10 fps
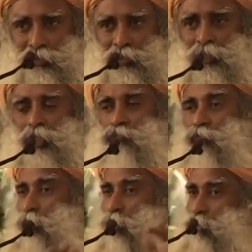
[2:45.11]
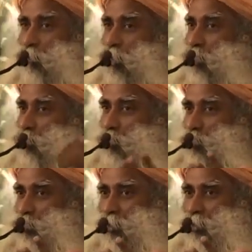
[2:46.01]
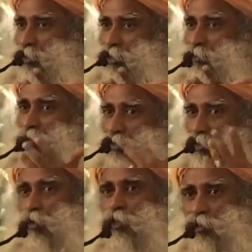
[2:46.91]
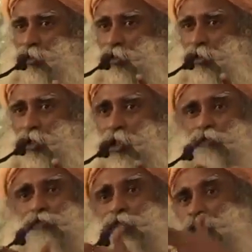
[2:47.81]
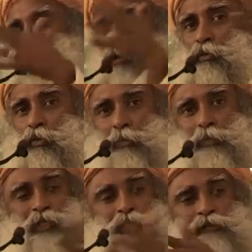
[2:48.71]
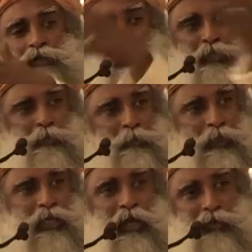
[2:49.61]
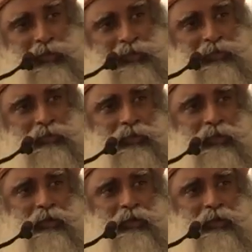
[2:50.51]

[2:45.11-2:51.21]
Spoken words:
See, if we want to create a situation the way we want it, we need the cooperation of 100 people around us.